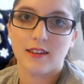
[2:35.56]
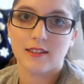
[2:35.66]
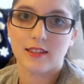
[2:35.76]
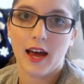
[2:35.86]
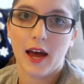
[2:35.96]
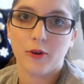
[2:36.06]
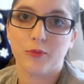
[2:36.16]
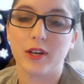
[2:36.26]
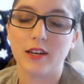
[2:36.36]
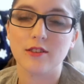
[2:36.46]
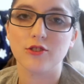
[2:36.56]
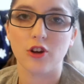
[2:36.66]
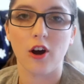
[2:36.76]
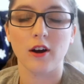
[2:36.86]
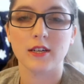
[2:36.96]
is that because
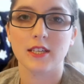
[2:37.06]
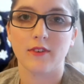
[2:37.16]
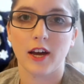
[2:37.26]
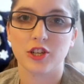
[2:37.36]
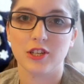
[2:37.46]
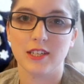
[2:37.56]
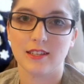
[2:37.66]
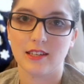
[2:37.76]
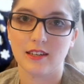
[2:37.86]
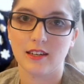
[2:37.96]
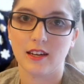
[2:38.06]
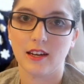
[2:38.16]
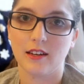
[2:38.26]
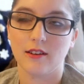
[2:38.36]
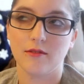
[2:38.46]
dogs have actually
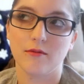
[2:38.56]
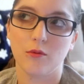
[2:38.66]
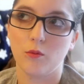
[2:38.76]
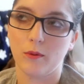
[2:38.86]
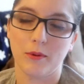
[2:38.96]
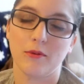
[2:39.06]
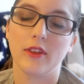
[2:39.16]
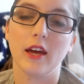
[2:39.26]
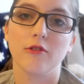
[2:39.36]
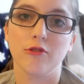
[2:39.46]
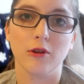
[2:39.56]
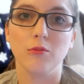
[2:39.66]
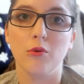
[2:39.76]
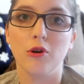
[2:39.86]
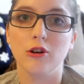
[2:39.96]
descended, what people think,
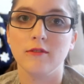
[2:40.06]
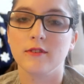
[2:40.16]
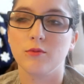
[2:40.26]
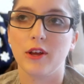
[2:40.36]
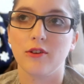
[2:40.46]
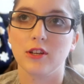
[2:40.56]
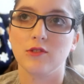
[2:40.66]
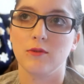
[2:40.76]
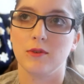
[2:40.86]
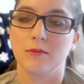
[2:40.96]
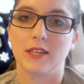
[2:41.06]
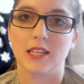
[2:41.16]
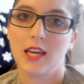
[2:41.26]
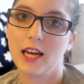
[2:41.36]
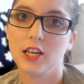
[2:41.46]
from wolves, whether it's from
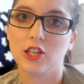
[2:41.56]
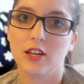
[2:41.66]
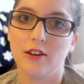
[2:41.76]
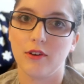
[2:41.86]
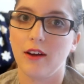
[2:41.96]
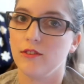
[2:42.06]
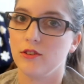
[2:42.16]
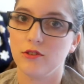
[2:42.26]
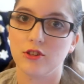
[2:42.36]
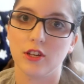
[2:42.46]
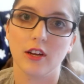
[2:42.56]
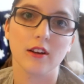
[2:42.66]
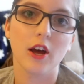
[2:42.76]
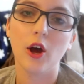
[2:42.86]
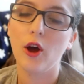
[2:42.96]
domestication or
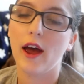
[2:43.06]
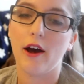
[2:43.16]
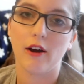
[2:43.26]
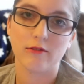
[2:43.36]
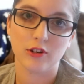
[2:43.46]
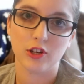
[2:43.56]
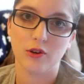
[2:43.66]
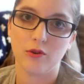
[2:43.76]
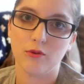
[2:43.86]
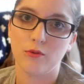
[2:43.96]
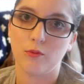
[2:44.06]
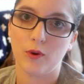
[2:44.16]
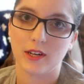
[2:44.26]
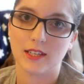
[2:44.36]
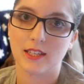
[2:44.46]
evolution, however you
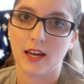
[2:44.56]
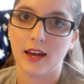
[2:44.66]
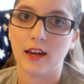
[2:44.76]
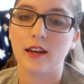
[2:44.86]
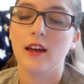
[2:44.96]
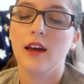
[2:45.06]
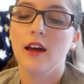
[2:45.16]
want to say,